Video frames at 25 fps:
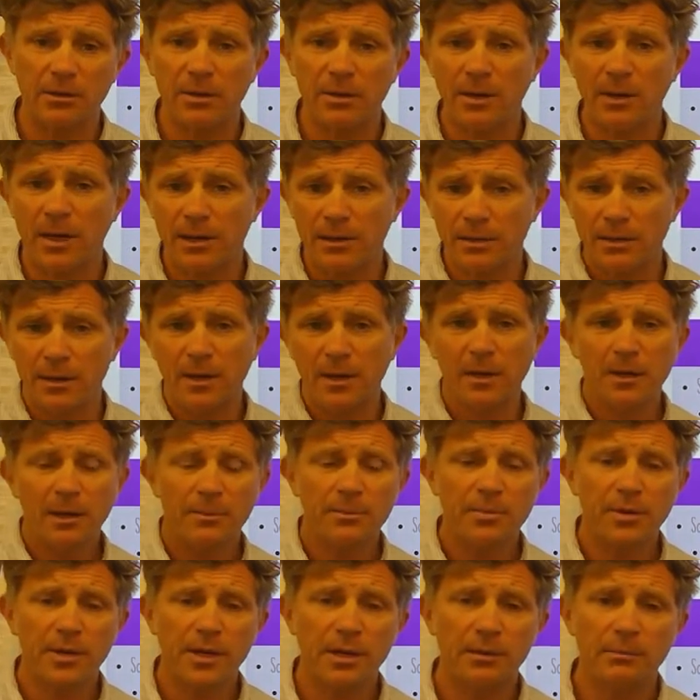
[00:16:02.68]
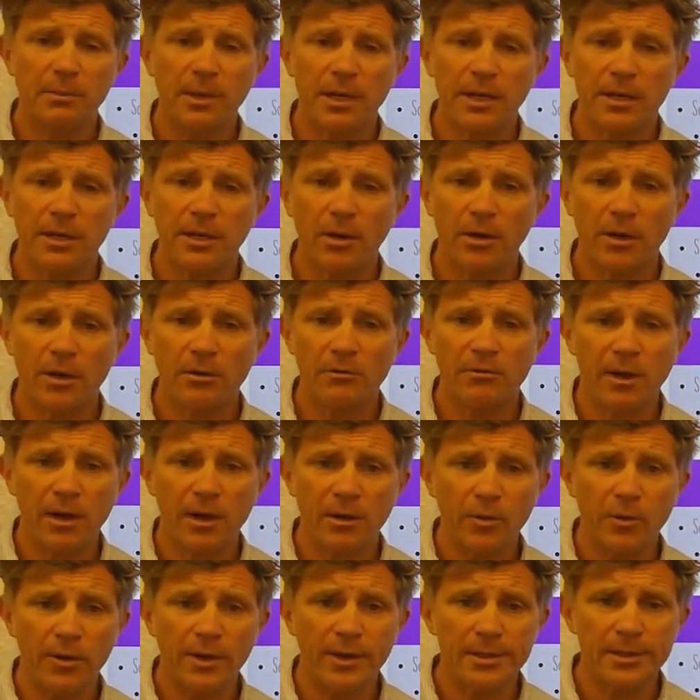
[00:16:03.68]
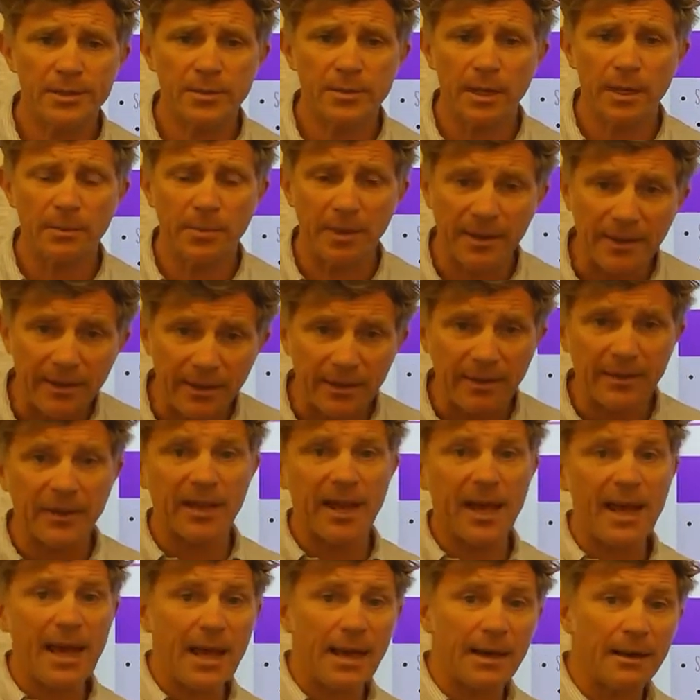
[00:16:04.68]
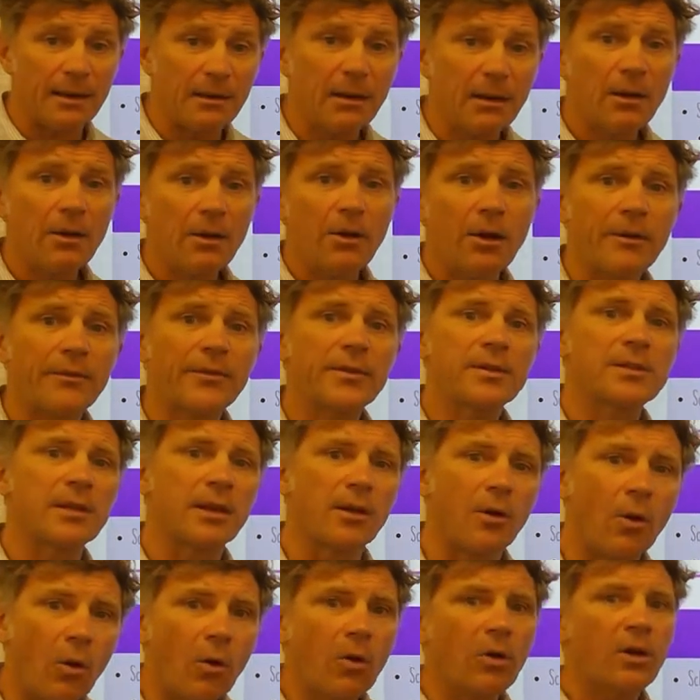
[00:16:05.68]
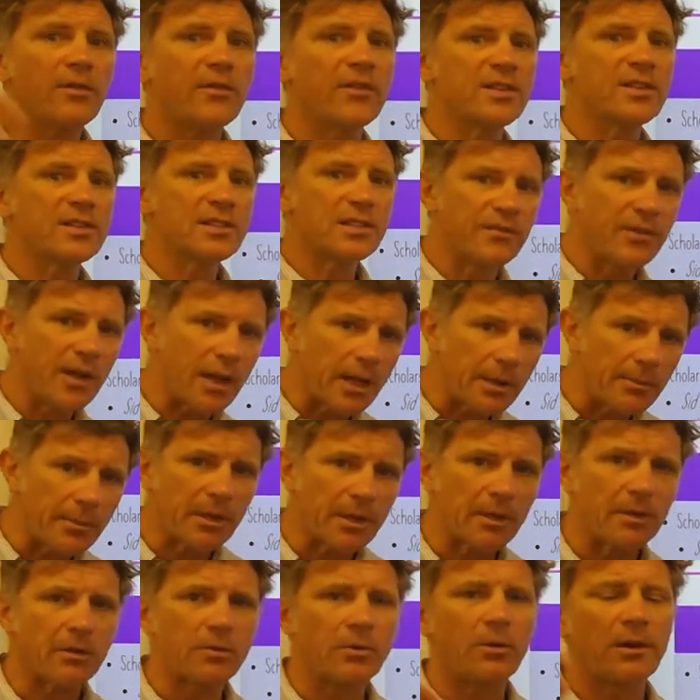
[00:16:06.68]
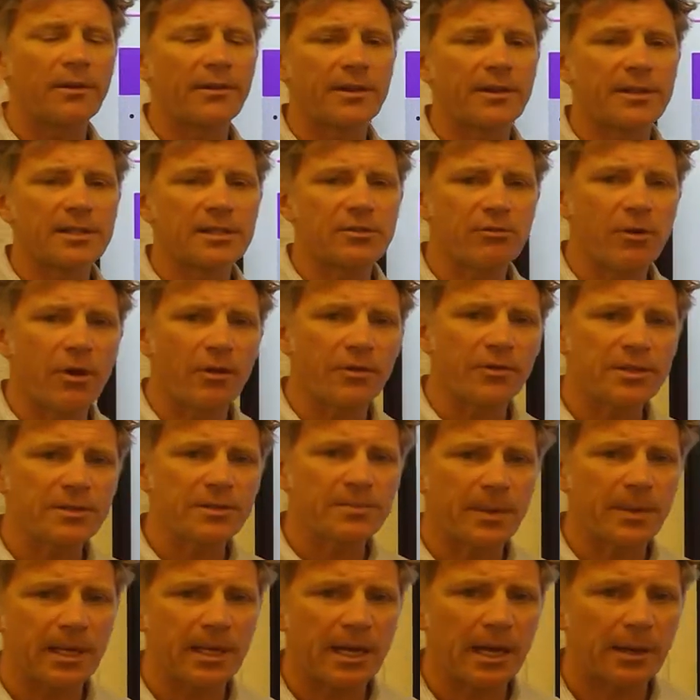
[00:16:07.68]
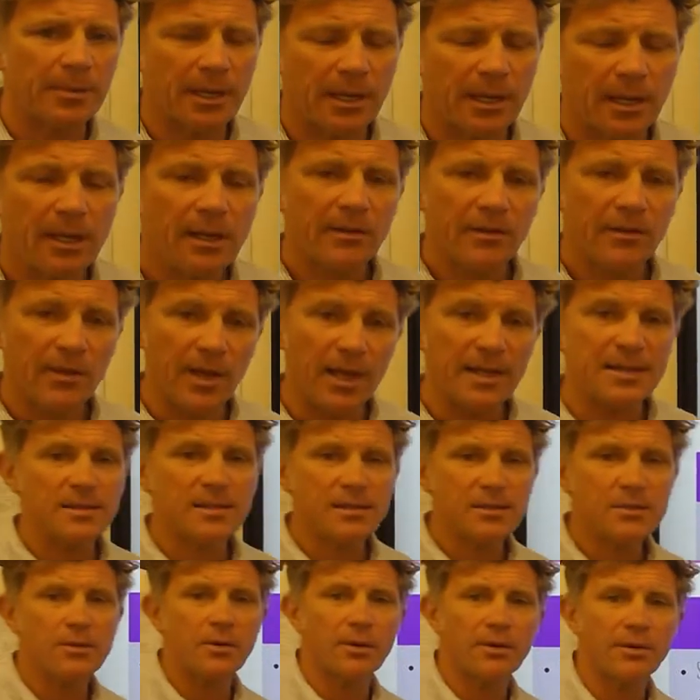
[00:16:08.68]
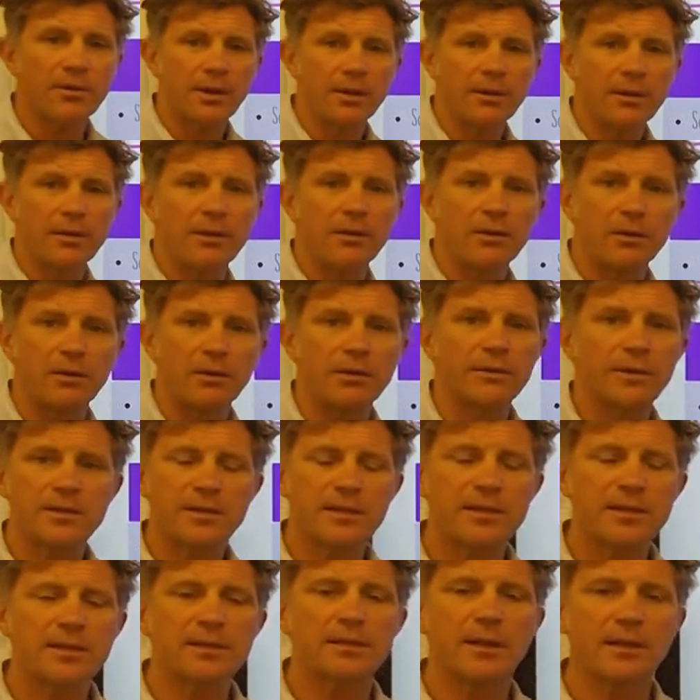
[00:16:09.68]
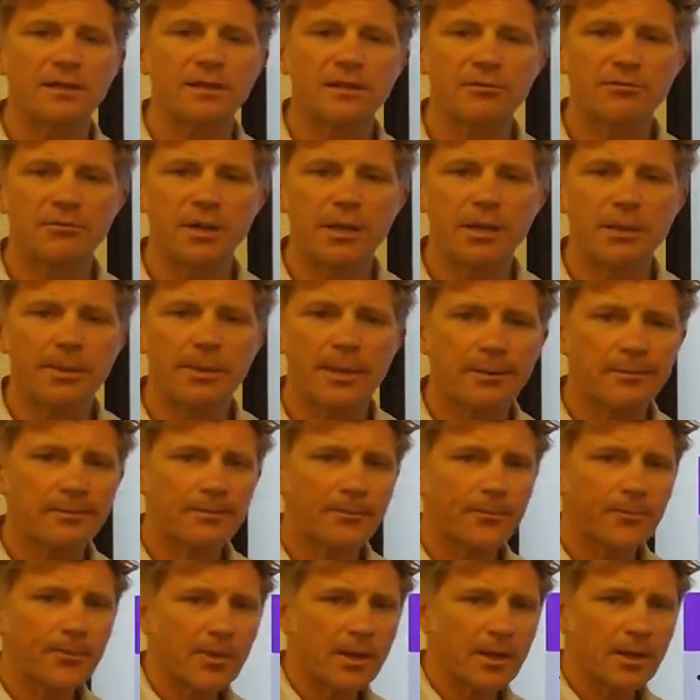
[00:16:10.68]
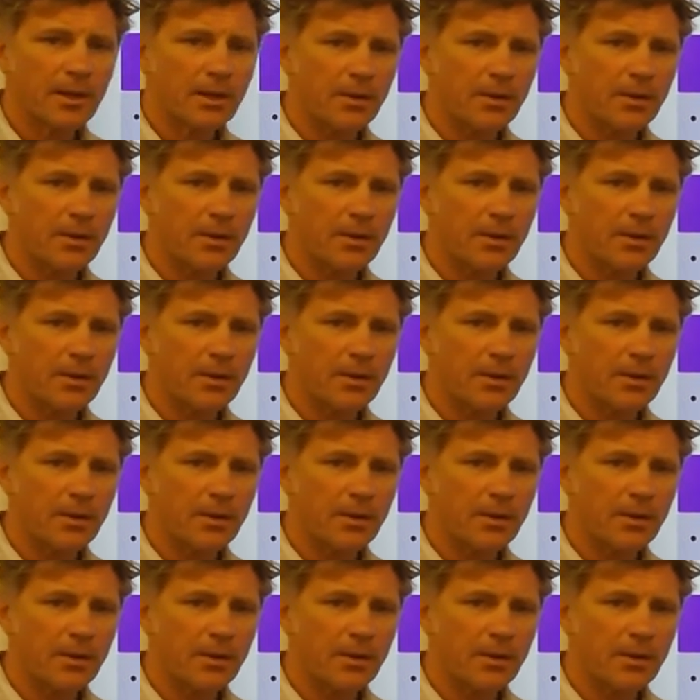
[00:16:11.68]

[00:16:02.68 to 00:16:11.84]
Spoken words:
you had a pretty mediocre record elsewhere, but then, obviously, all of this development and all of this growth has been happening. That's the sort of thing that universities like to read about.